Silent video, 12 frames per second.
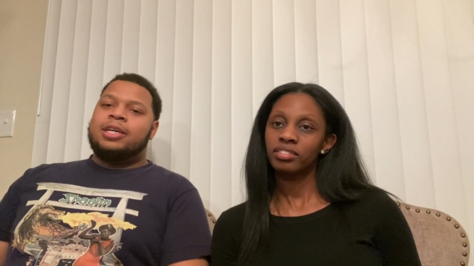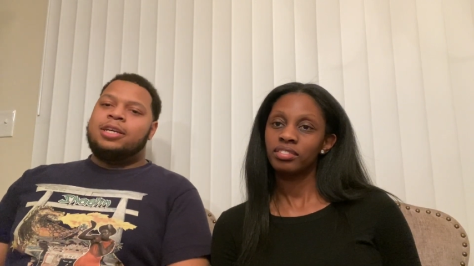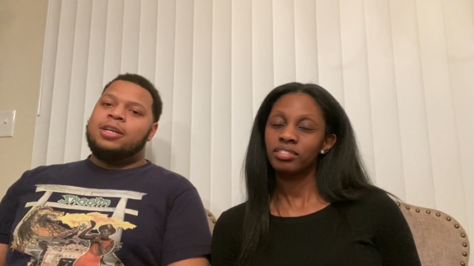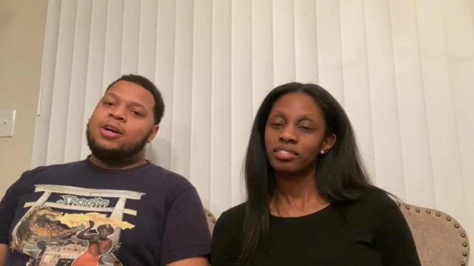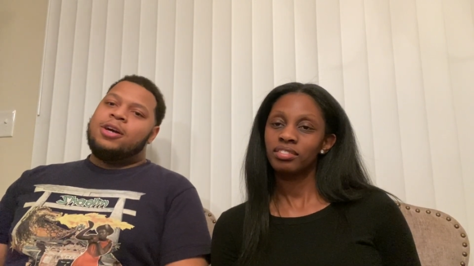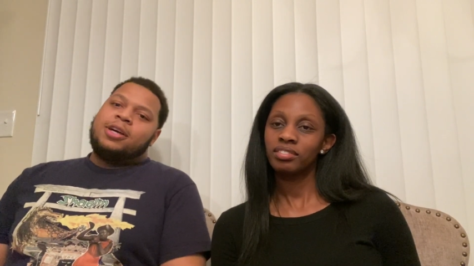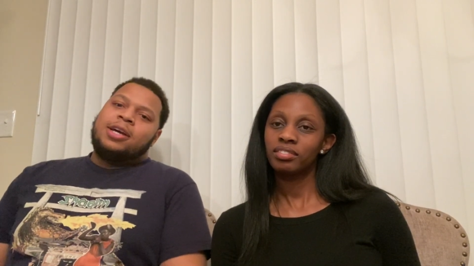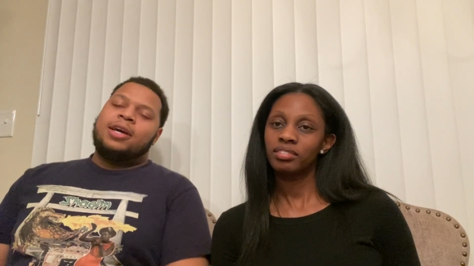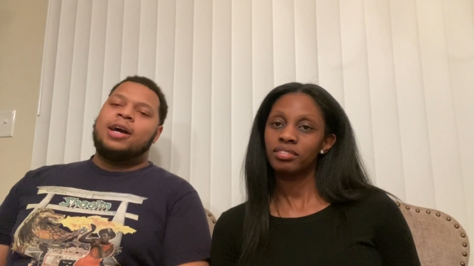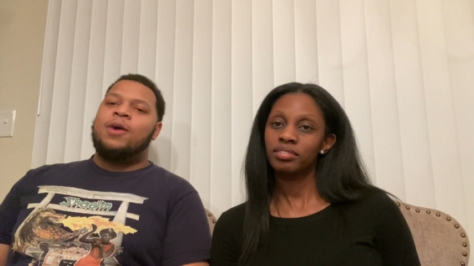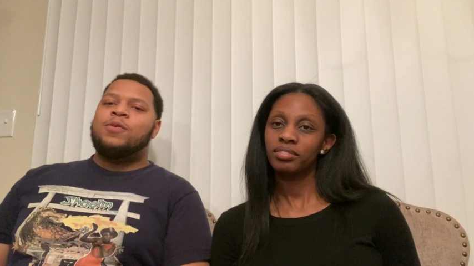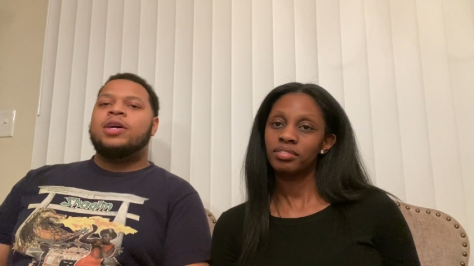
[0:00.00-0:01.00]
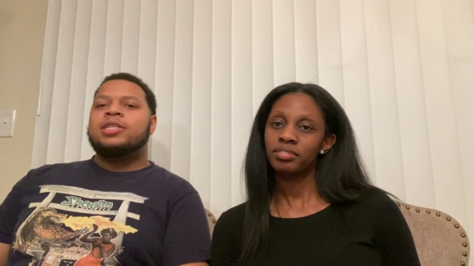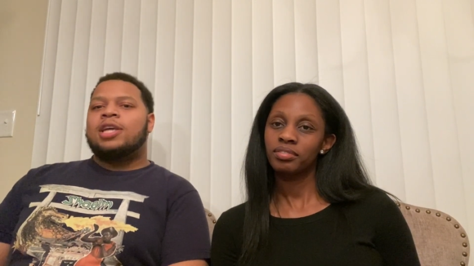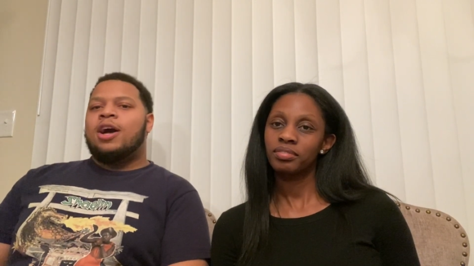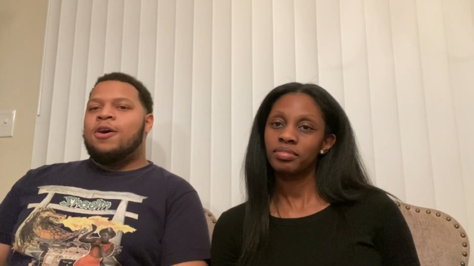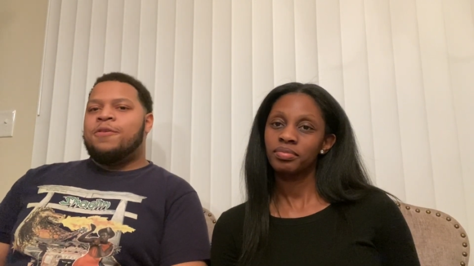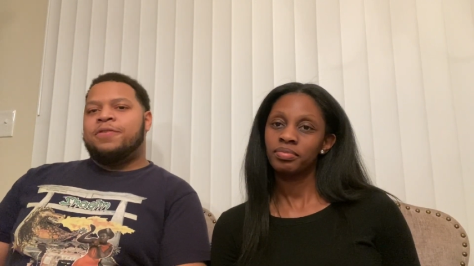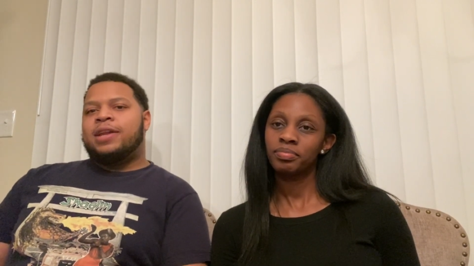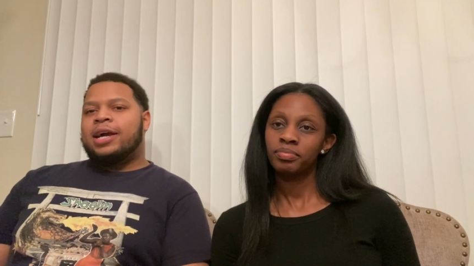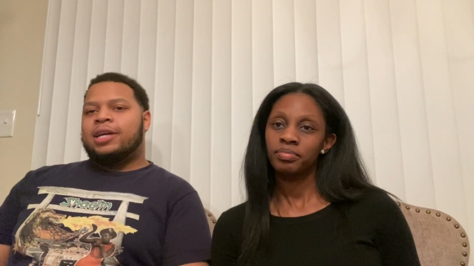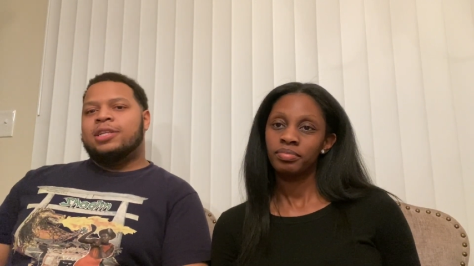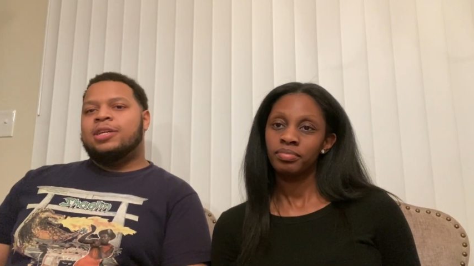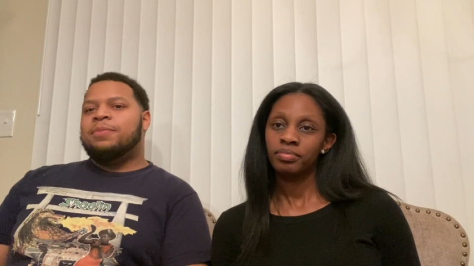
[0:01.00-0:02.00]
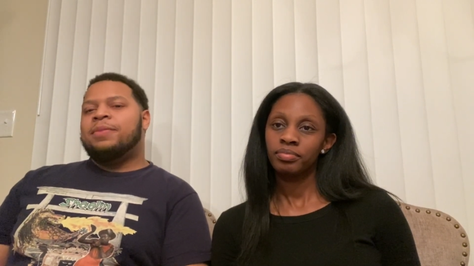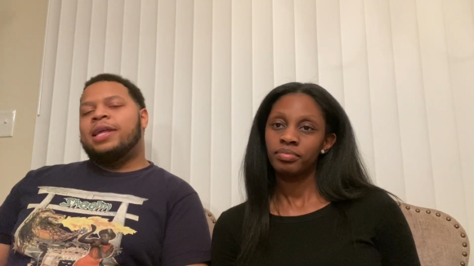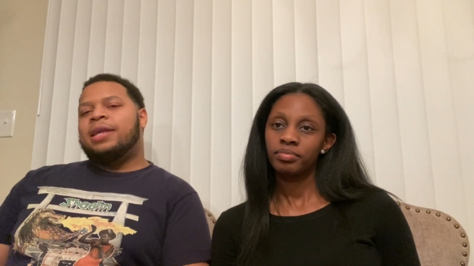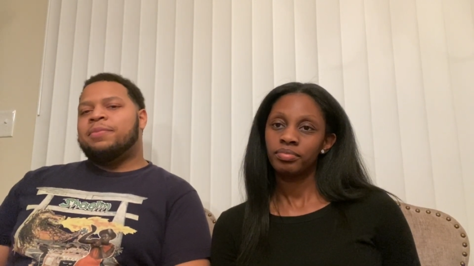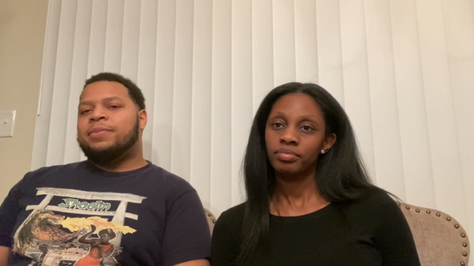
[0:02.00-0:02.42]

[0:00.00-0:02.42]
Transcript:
Speaker 1: you know, I was gone for like a little minute,